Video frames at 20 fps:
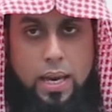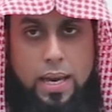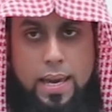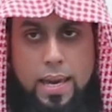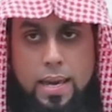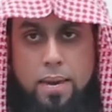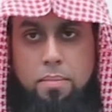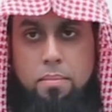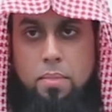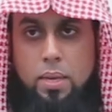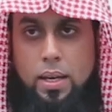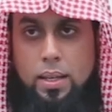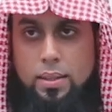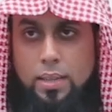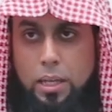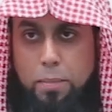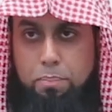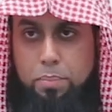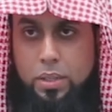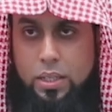him in
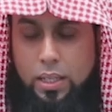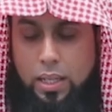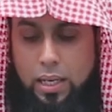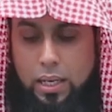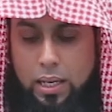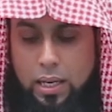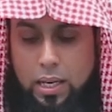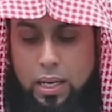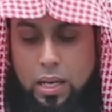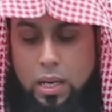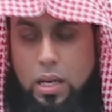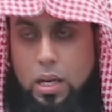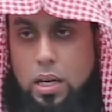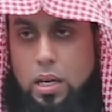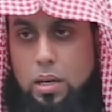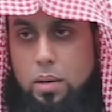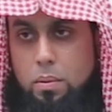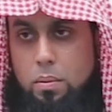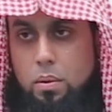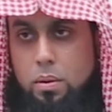that particular
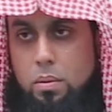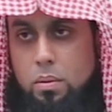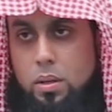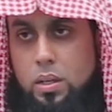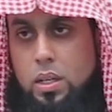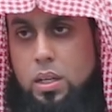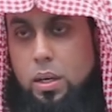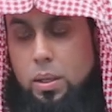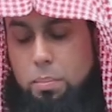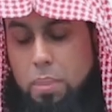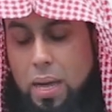uh,